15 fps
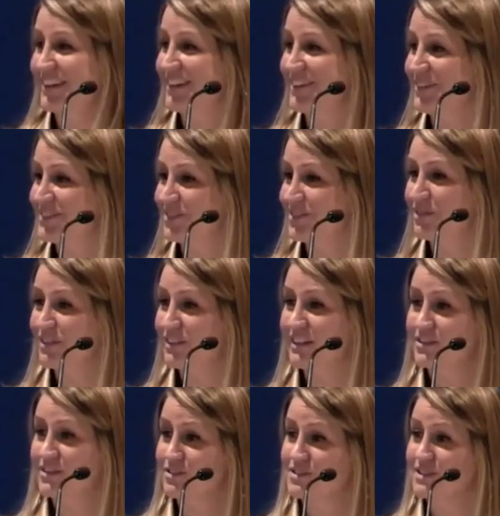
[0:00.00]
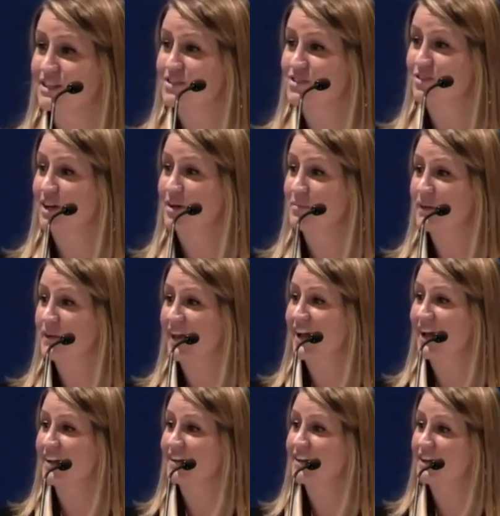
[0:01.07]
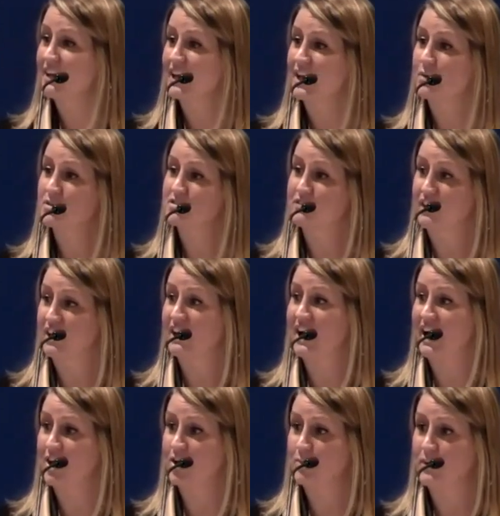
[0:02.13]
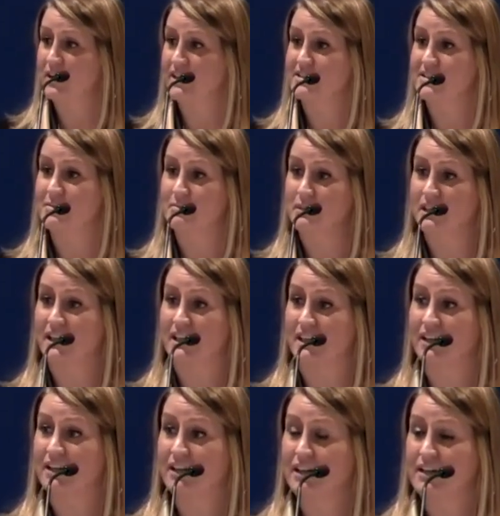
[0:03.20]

It was a really interesting trip, and it was very eye-opening to me